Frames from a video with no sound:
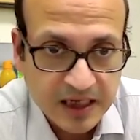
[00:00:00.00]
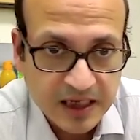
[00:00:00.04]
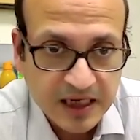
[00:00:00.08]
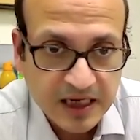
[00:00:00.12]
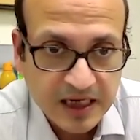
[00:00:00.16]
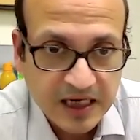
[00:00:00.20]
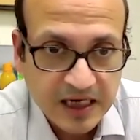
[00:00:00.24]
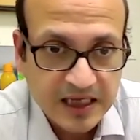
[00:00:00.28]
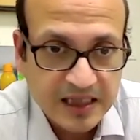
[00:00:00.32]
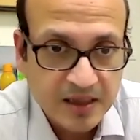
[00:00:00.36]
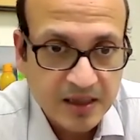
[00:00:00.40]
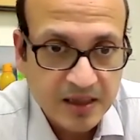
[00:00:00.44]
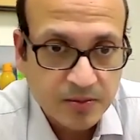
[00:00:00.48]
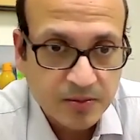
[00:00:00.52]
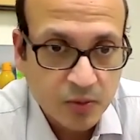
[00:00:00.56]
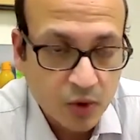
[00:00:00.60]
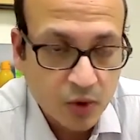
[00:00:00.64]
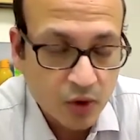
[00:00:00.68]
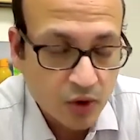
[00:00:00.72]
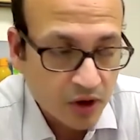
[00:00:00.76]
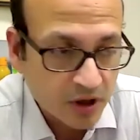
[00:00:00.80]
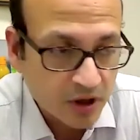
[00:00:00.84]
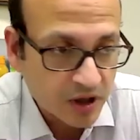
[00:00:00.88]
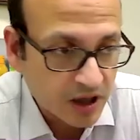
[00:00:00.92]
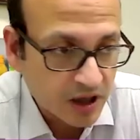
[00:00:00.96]
In the
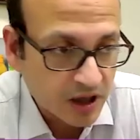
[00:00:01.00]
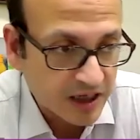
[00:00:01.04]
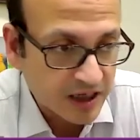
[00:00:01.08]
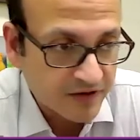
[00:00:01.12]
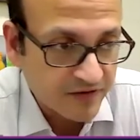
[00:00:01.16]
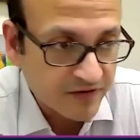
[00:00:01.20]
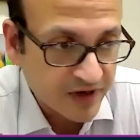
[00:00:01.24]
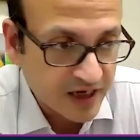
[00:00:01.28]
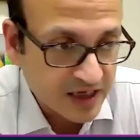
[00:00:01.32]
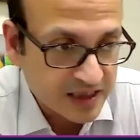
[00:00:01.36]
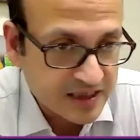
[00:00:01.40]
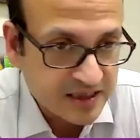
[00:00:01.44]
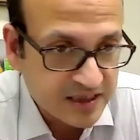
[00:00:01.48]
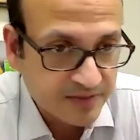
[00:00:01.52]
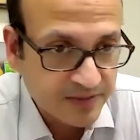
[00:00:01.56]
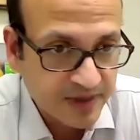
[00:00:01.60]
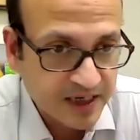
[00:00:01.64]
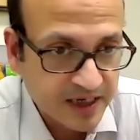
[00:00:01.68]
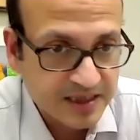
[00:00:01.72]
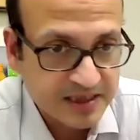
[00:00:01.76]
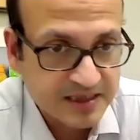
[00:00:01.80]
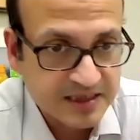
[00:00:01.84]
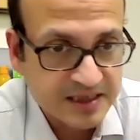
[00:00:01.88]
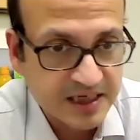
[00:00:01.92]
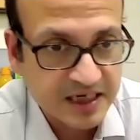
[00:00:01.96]
more advanced
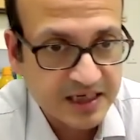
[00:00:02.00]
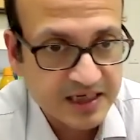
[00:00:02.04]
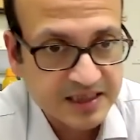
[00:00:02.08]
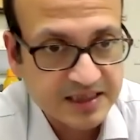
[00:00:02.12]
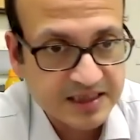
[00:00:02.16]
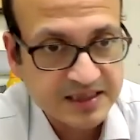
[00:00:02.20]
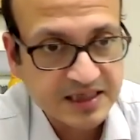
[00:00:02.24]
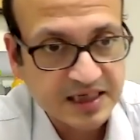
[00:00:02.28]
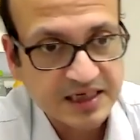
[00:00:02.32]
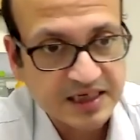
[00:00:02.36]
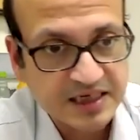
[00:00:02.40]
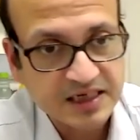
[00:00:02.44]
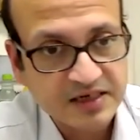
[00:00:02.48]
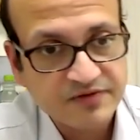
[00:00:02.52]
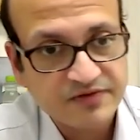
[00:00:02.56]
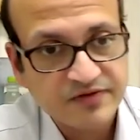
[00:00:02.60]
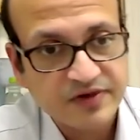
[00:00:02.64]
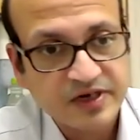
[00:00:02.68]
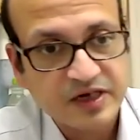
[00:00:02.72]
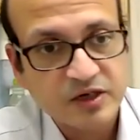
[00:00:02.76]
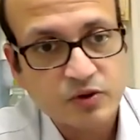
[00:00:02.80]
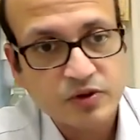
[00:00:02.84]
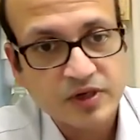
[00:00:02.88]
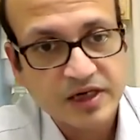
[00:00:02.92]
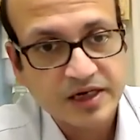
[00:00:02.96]
metastatic setting, we
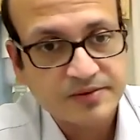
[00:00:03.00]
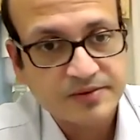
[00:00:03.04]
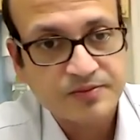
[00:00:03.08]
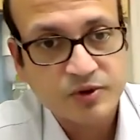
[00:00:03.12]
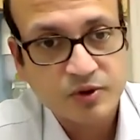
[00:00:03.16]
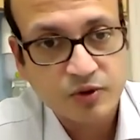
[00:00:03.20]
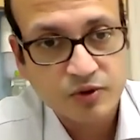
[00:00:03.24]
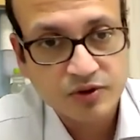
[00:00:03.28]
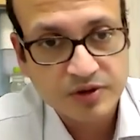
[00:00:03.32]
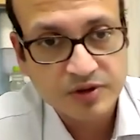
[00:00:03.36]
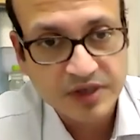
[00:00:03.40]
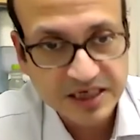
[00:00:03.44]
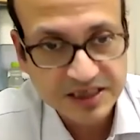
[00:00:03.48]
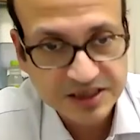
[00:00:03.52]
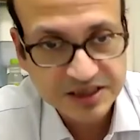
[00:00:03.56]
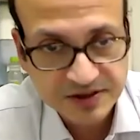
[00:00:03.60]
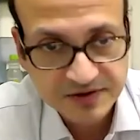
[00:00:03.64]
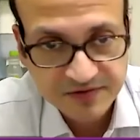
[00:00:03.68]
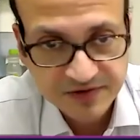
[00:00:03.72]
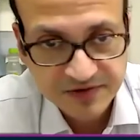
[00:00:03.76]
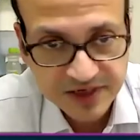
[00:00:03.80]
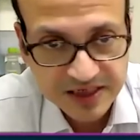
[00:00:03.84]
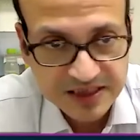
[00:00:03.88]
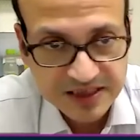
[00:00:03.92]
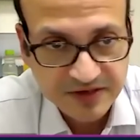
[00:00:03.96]
look at
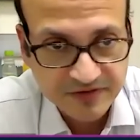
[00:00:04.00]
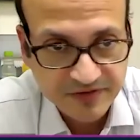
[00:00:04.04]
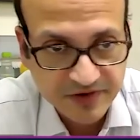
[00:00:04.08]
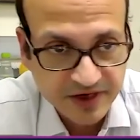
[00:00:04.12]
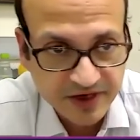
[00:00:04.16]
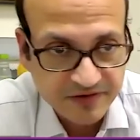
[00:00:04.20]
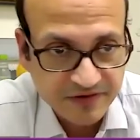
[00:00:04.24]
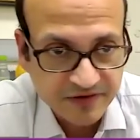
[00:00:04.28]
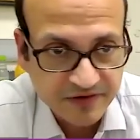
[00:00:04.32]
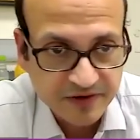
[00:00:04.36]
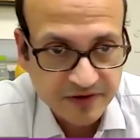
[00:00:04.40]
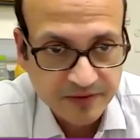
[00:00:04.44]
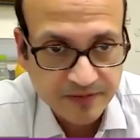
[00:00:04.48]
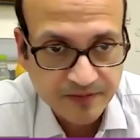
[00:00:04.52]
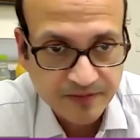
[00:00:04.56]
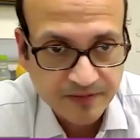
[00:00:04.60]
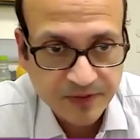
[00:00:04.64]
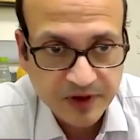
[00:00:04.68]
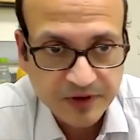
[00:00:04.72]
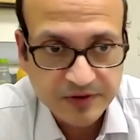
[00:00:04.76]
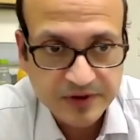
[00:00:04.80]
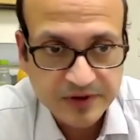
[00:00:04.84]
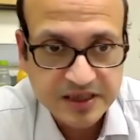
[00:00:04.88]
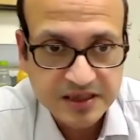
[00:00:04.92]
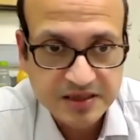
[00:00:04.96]
progression-free survival,
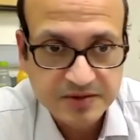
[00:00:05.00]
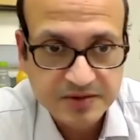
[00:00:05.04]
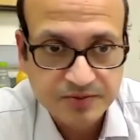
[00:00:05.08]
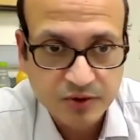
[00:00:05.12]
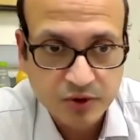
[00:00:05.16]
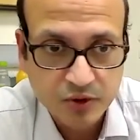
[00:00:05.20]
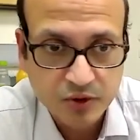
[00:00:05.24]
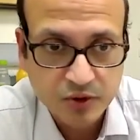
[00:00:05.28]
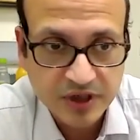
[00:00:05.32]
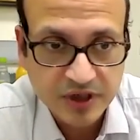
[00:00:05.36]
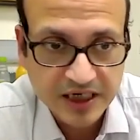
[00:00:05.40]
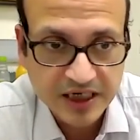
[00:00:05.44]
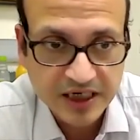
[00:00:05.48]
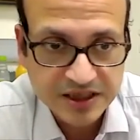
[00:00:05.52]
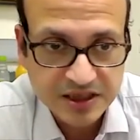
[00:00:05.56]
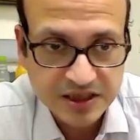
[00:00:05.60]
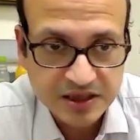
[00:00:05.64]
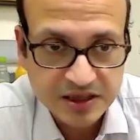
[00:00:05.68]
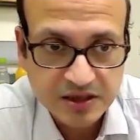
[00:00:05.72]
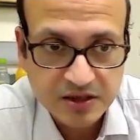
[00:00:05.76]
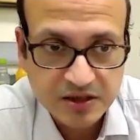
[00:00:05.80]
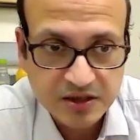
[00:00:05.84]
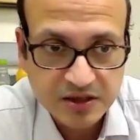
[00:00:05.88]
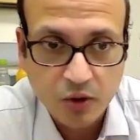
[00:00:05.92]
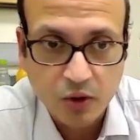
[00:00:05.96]
which is
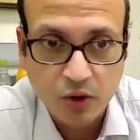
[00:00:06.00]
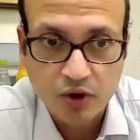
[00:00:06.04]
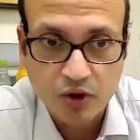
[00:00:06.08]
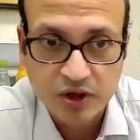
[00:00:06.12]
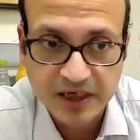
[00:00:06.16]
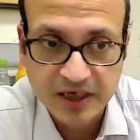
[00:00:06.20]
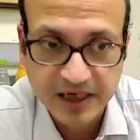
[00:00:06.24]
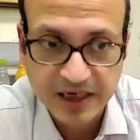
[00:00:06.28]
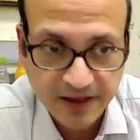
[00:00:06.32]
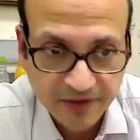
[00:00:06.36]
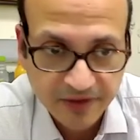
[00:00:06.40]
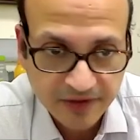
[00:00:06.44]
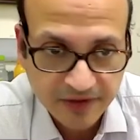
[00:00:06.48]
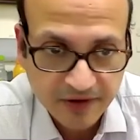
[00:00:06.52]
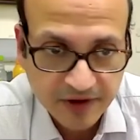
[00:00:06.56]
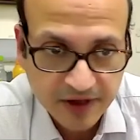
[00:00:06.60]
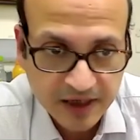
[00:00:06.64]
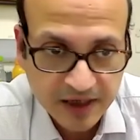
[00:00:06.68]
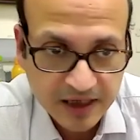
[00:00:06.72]
progression or death.